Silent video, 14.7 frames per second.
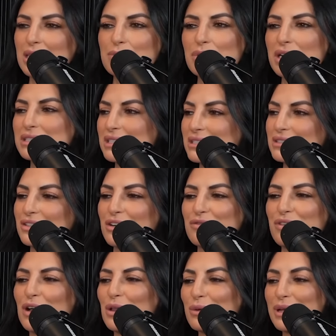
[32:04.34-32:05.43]
and the president started
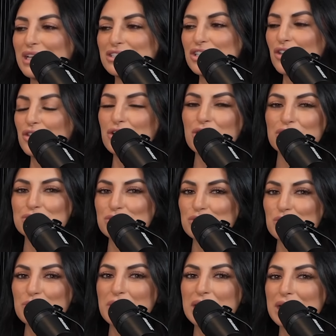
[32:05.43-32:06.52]
following each other on
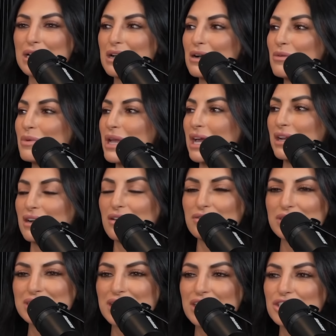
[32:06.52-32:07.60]
social media. We had a
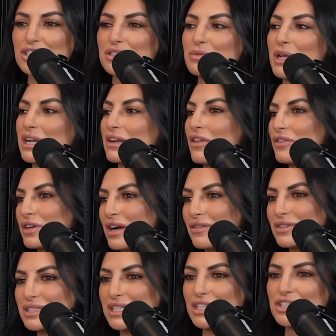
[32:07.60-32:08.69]
conversation, we had another
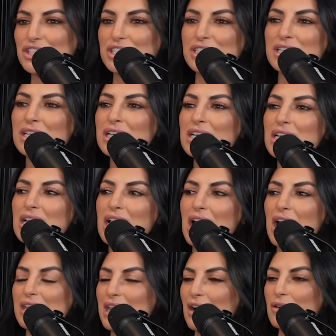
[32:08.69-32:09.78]
conversation,
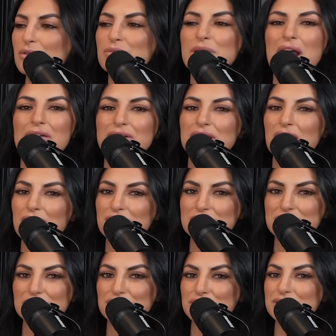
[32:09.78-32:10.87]
and now we've been having
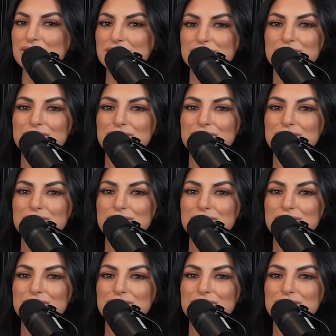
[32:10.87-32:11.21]
conversations